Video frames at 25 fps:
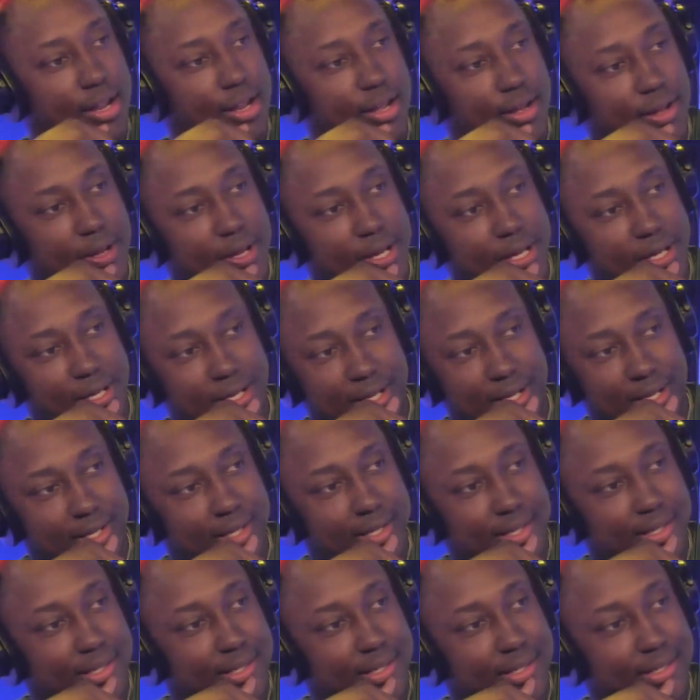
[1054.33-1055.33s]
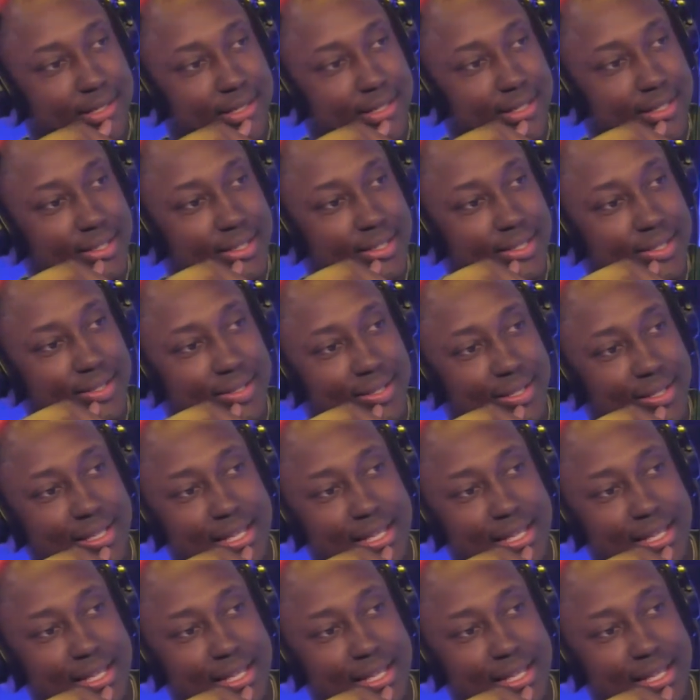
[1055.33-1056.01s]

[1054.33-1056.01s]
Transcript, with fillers: Yeah, that was a little bit of a plot hole.